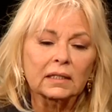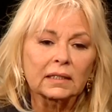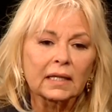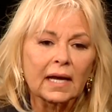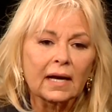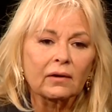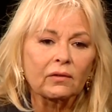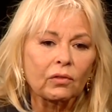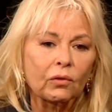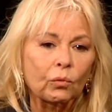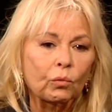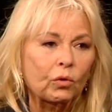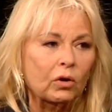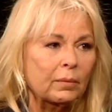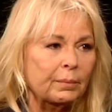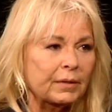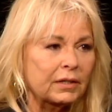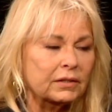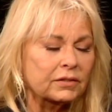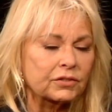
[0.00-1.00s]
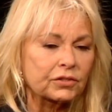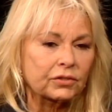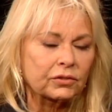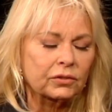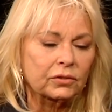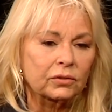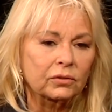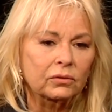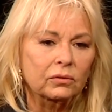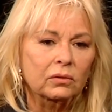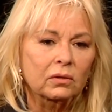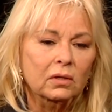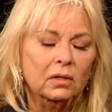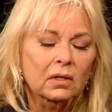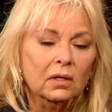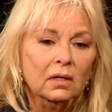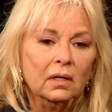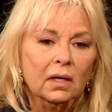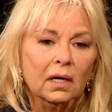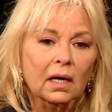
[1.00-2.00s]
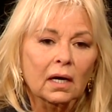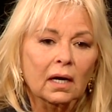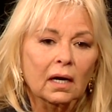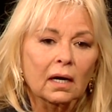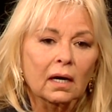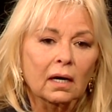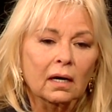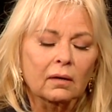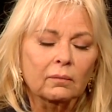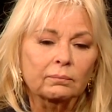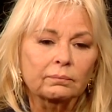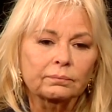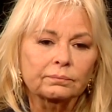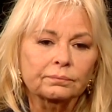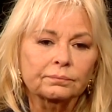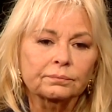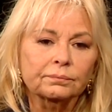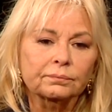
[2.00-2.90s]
allow the woman to. Um,